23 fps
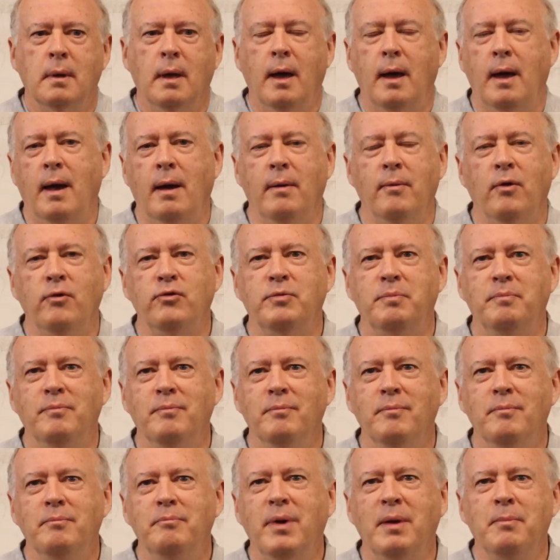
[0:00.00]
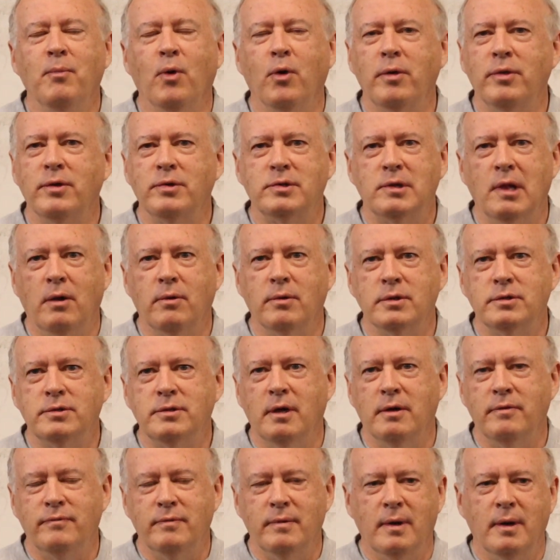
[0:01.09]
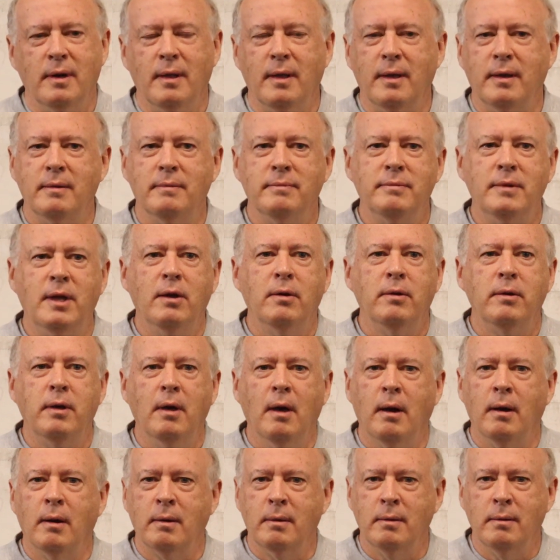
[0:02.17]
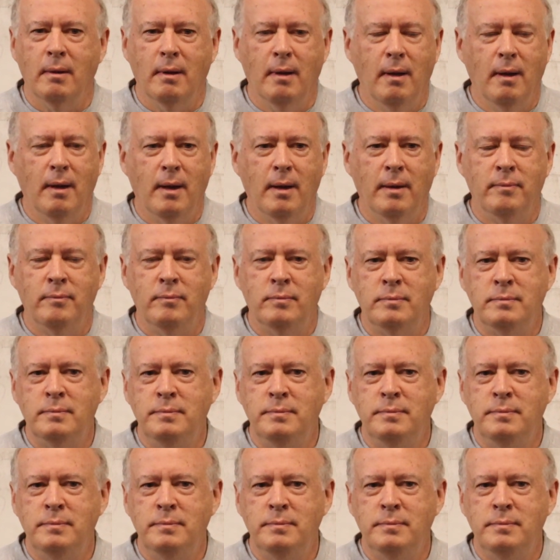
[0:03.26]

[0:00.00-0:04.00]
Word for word: I, have always been more of the slower stuff. Uh, Neil Young, uh,